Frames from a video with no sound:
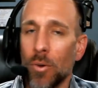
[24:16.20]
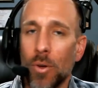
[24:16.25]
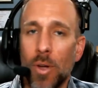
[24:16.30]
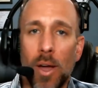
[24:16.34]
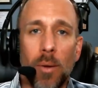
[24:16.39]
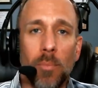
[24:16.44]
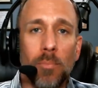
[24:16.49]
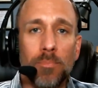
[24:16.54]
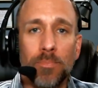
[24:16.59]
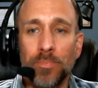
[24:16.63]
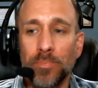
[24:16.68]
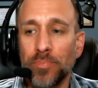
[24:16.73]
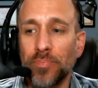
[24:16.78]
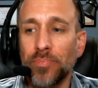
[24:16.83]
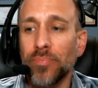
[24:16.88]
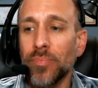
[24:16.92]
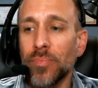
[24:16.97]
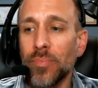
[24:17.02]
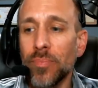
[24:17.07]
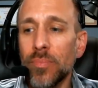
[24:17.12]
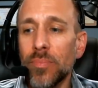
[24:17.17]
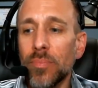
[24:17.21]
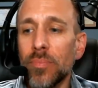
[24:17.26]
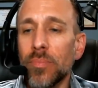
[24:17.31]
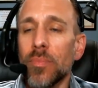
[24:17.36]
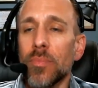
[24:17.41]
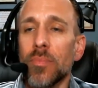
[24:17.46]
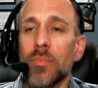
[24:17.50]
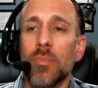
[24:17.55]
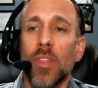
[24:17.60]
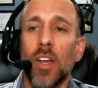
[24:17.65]
Okay.
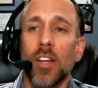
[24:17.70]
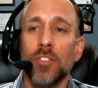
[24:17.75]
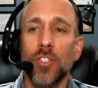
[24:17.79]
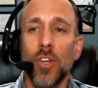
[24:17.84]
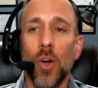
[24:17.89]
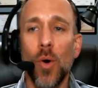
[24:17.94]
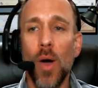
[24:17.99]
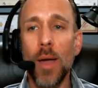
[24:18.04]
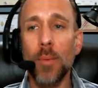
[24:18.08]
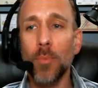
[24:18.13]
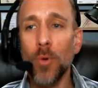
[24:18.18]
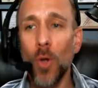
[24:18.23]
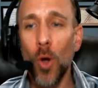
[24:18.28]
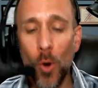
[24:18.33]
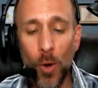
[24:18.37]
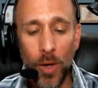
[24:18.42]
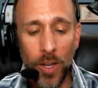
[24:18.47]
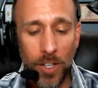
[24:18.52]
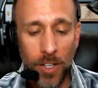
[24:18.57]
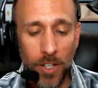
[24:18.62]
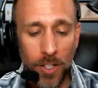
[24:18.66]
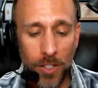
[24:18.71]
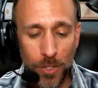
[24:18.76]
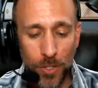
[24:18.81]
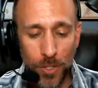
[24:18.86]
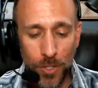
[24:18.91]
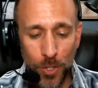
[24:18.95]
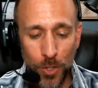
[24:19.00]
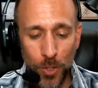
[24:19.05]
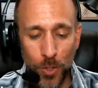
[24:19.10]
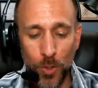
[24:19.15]
So I'm going
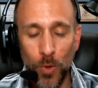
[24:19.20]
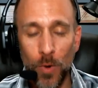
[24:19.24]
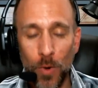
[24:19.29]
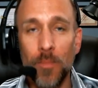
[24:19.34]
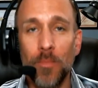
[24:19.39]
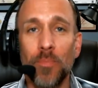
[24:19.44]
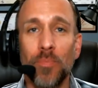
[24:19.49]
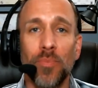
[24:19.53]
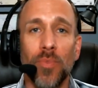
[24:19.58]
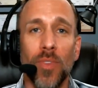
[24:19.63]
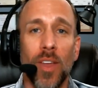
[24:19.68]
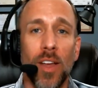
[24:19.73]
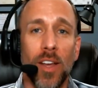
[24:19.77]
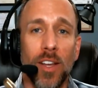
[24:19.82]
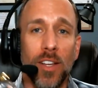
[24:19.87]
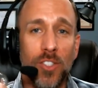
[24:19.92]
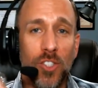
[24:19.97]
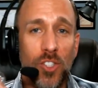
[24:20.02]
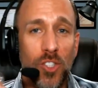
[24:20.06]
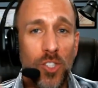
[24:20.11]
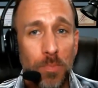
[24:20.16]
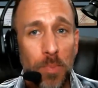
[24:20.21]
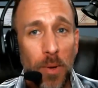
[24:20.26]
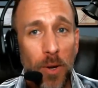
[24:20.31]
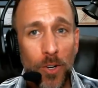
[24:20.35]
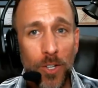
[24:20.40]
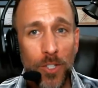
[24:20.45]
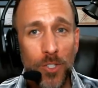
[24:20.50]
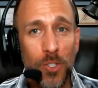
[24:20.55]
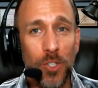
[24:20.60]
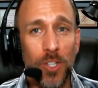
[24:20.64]
to
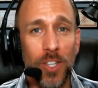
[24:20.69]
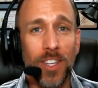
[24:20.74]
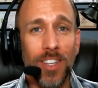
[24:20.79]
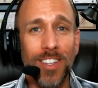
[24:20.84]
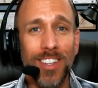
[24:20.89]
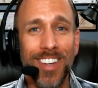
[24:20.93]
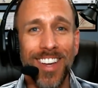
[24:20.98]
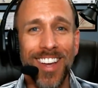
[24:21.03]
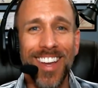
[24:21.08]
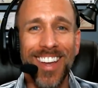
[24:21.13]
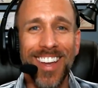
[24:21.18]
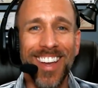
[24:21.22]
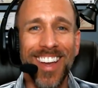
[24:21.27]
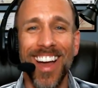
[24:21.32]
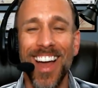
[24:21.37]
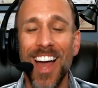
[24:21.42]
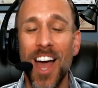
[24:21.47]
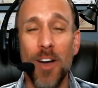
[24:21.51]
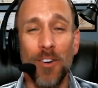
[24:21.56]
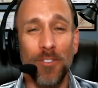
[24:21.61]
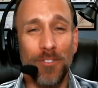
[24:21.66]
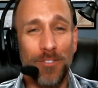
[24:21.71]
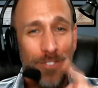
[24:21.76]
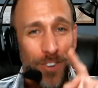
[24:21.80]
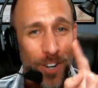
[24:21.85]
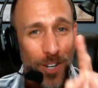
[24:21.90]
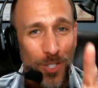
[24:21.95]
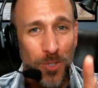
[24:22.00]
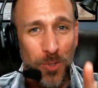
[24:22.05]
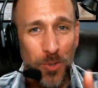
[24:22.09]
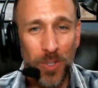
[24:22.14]
spiritually,
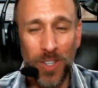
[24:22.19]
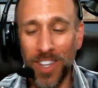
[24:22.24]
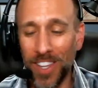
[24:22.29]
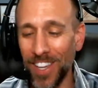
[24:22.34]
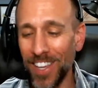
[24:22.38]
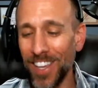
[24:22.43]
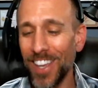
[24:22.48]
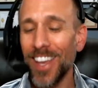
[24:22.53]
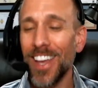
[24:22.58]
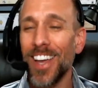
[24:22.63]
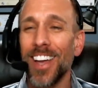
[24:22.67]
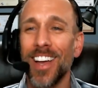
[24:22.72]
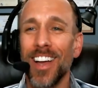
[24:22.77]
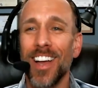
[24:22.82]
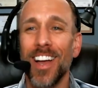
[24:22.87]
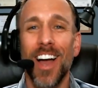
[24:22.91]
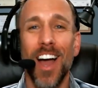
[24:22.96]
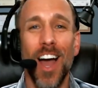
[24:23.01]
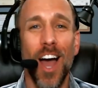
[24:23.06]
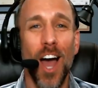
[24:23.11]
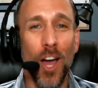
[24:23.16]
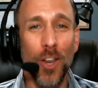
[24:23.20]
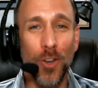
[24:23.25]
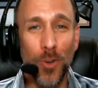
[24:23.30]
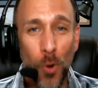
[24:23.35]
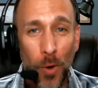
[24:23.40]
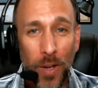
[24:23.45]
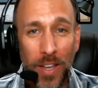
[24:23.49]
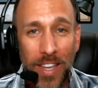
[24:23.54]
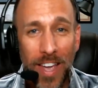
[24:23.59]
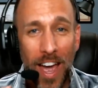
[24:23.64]
virtually
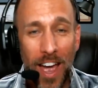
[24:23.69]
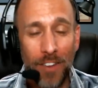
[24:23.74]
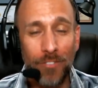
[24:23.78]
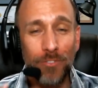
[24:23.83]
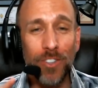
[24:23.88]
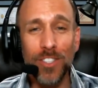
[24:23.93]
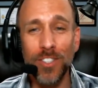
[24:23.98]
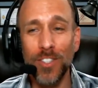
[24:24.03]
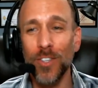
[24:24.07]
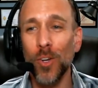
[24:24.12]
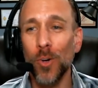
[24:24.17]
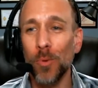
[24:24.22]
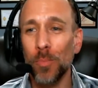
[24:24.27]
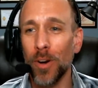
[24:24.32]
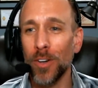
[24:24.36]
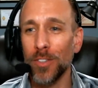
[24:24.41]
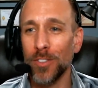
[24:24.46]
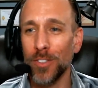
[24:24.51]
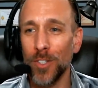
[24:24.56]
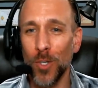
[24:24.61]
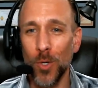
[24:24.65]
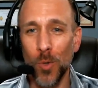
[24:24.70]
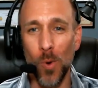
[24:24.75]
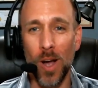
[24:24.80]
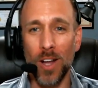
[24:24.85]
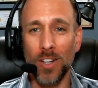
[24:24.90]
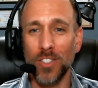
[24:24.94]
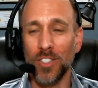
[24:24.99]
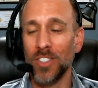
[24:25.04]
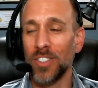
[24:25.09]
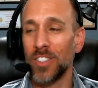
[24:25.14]
anoint every single person who
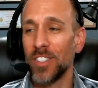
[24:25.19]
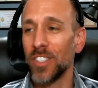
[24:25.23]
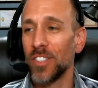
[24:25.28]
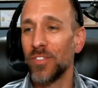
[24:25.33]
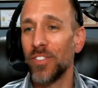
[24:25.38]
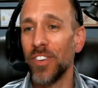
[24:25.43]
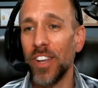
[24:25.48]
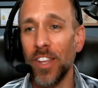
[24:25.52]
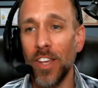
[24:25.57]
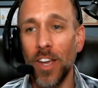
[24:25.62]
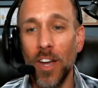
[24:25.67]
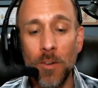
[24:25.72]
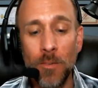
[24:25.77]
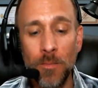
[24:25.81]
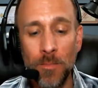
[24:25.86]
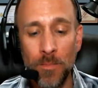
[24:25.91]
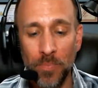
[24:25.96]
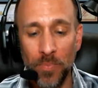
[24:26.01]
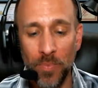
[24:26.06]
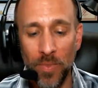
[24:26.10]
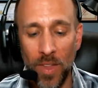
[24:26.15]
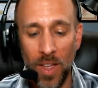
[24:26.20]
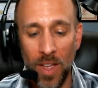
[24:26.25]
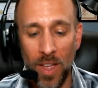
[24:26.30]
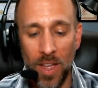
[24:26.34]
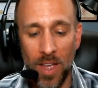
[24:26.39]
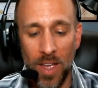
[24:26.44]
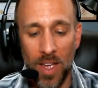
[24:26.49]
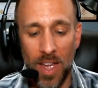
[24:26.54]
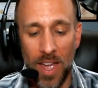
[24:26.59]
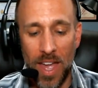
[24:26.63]
watches this video
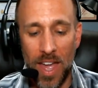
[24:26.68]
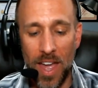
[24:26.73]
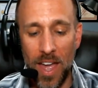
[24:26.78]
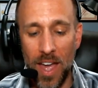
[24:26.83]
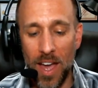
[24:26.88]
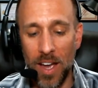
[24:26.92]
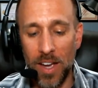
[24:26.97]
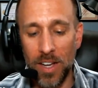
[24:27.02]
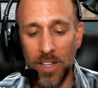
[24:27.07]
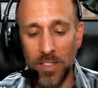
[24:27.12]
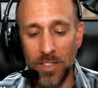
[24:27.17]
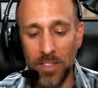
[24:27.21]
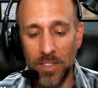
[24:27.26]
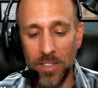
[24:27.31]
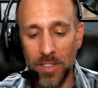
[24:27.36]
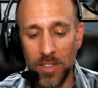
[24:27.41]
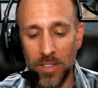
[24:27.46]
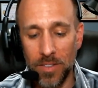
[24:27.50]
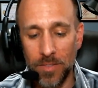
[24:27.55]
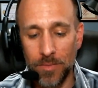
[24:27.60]
and